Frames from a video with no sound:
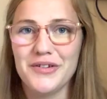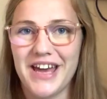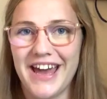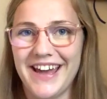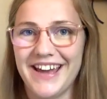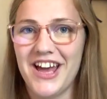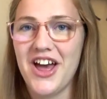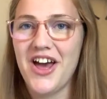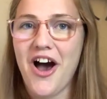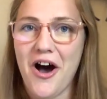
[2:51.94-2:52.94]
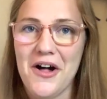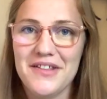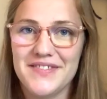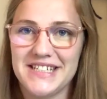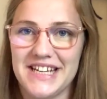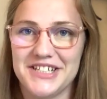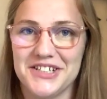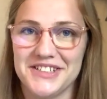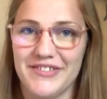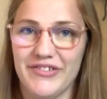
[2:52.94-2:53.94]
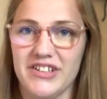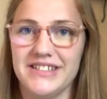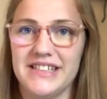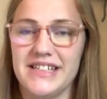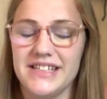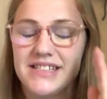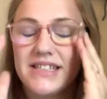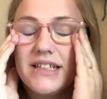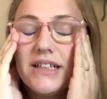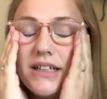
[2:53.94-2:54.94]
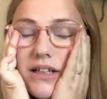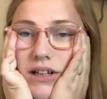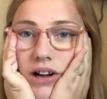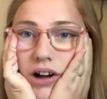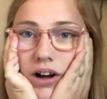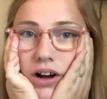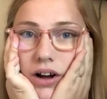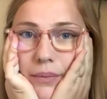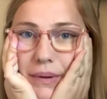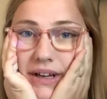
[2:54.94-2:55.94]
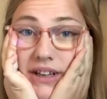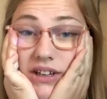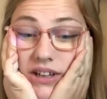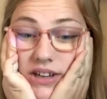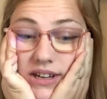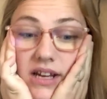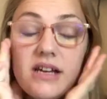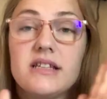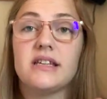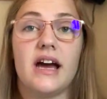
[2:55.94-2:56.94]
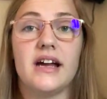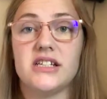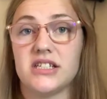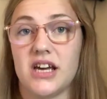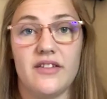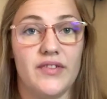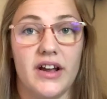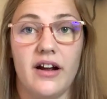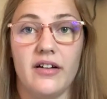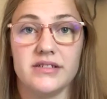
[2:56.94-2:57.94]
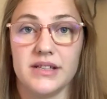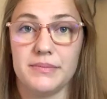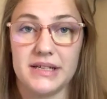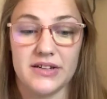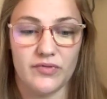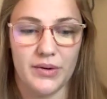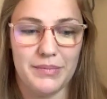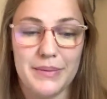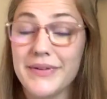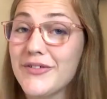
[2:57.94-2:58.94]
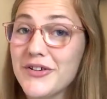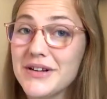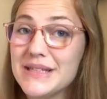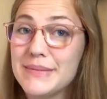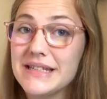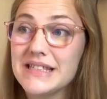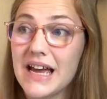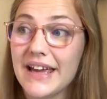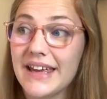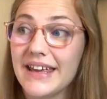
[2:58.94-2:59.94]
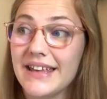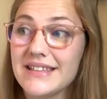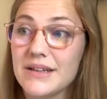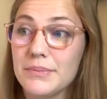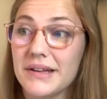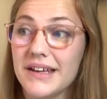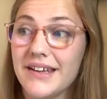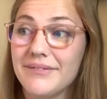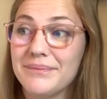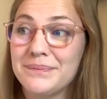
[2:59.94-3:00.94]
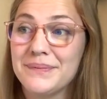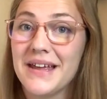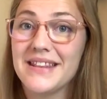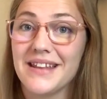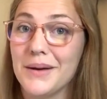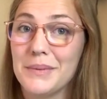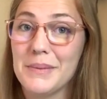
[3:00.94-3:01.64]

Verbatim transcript: Okay, all of the technical difficulties. Oh my goodness. I just got to figure out something different. Maybe for Christmas, I can get something that'll be a